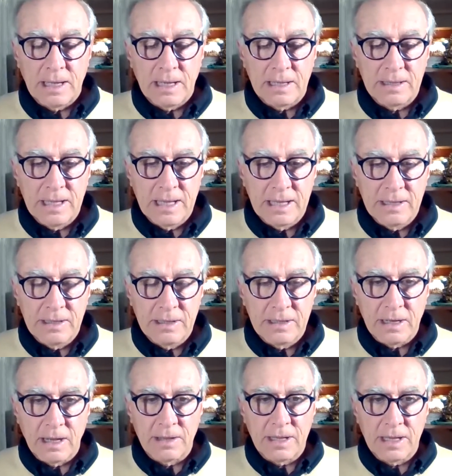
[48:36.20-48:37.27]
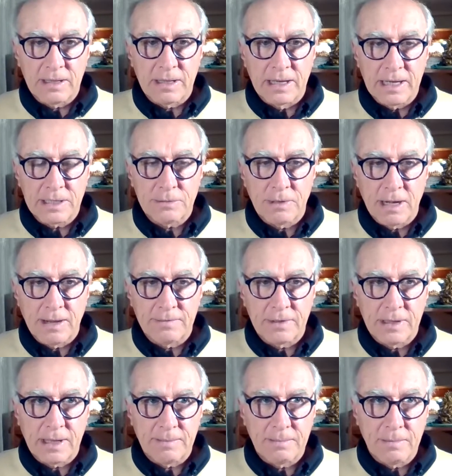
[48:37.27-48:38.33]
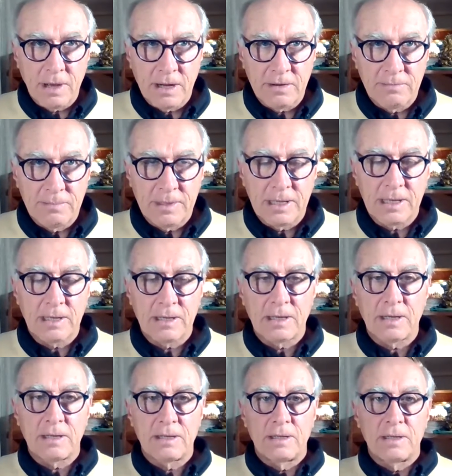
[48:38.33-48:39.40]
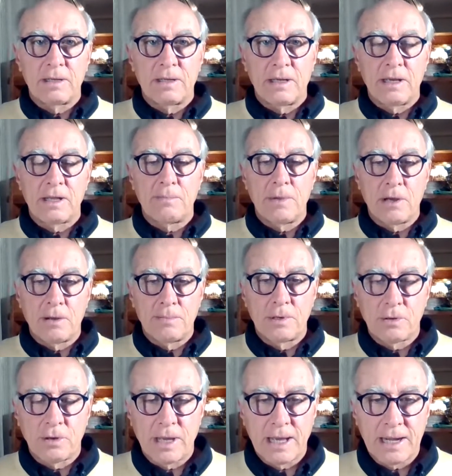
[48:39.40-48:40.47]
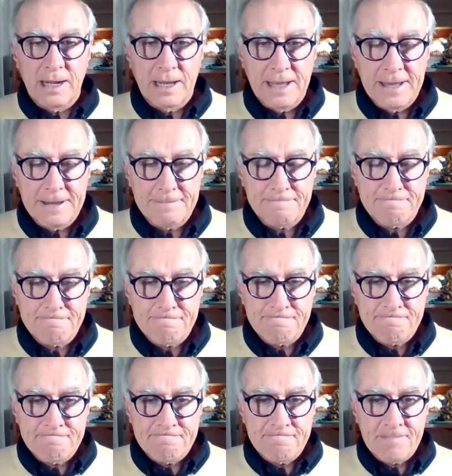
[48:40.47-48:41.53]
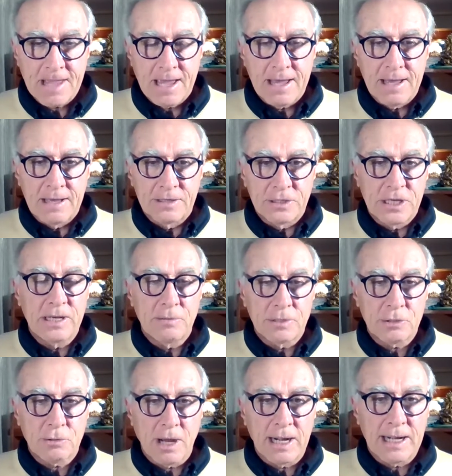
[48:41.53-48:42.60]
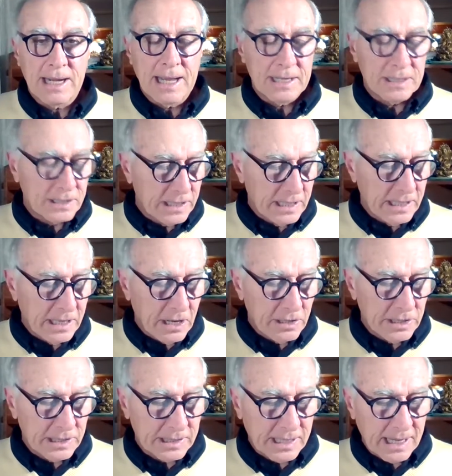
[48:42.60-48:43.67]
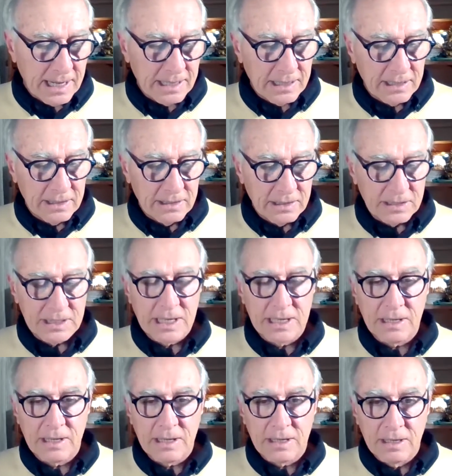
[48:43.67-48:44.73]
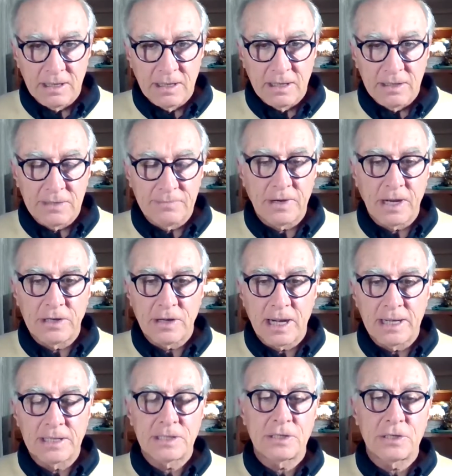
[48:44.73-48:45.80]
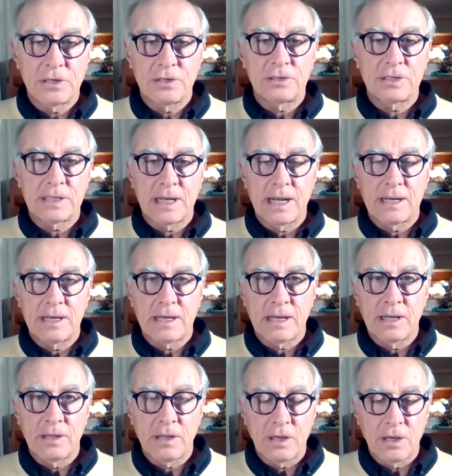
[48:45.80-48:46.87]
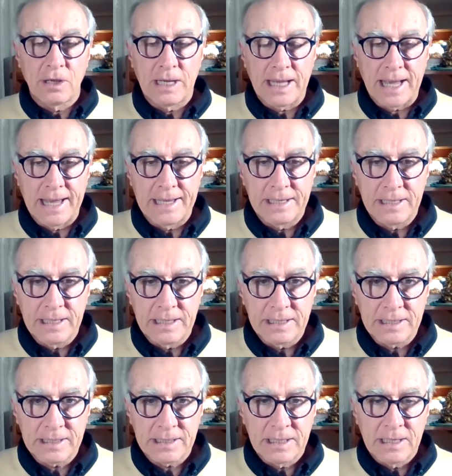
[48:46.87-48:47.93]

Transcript: Then I think the next one after that might have been either Melbourne or Adelaide. Sydney was quite late. Sydney only started, the centre, the Vajrayana Institute started in the early 80s.